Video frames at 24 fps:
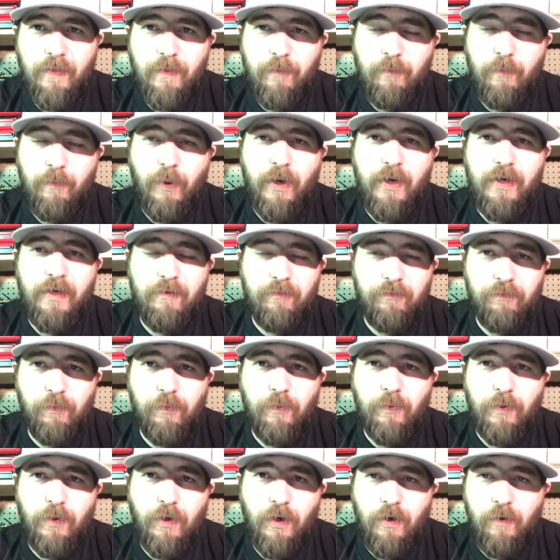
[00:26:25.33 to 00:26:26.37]
The braid to
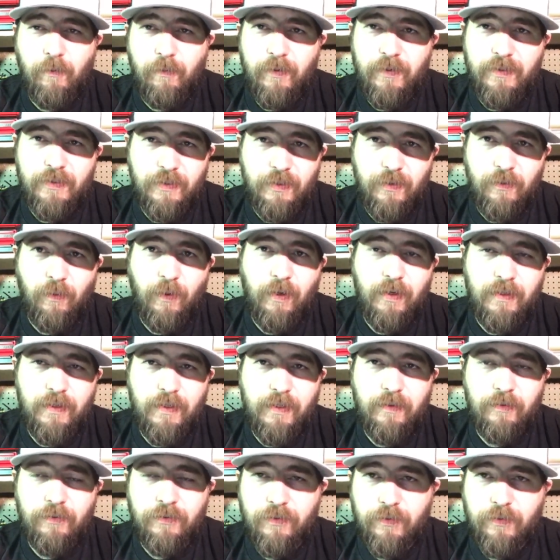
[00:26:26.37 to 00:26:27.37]
fluorocarbon is a great deal.